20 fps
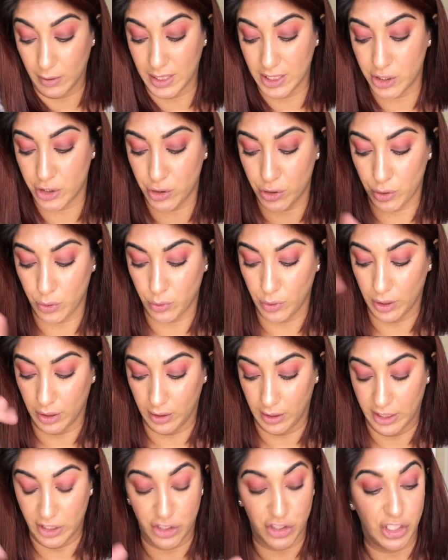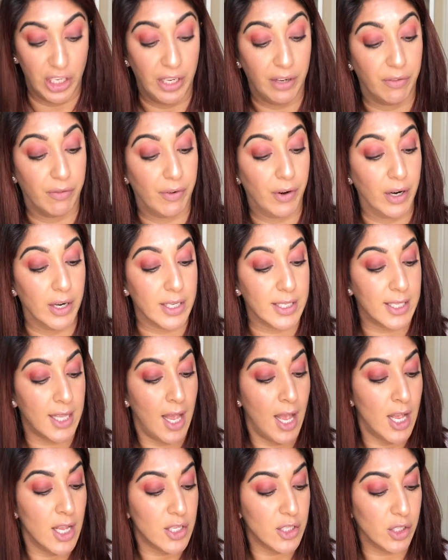Let's do the lid shade first.
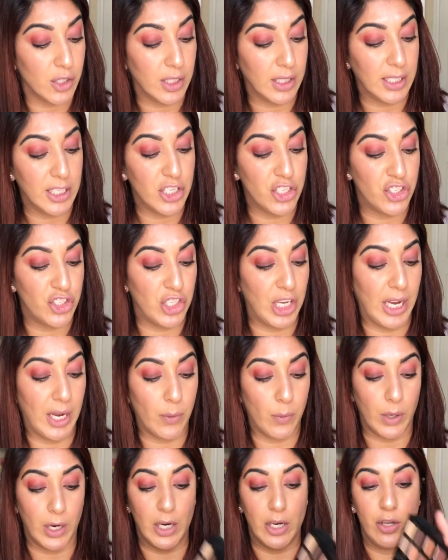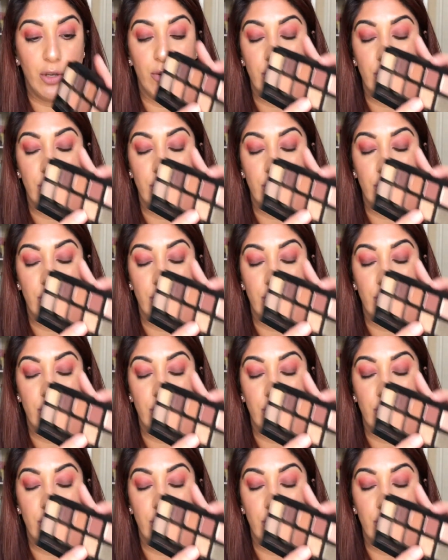So the lid shade, we're going to